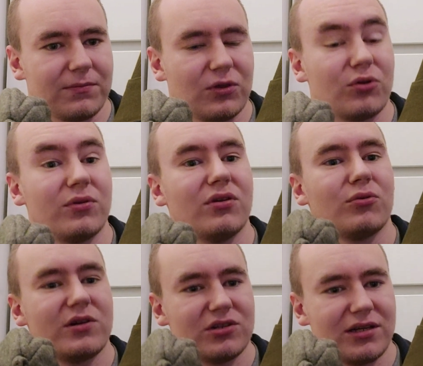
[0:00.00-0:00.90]

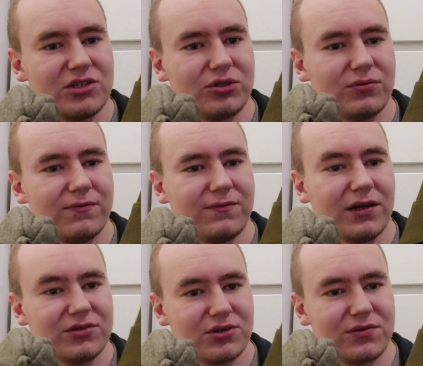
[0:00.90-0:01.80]
Norwegian issue
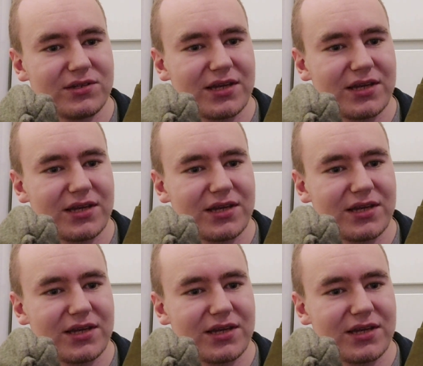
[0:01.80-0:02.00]
Field Service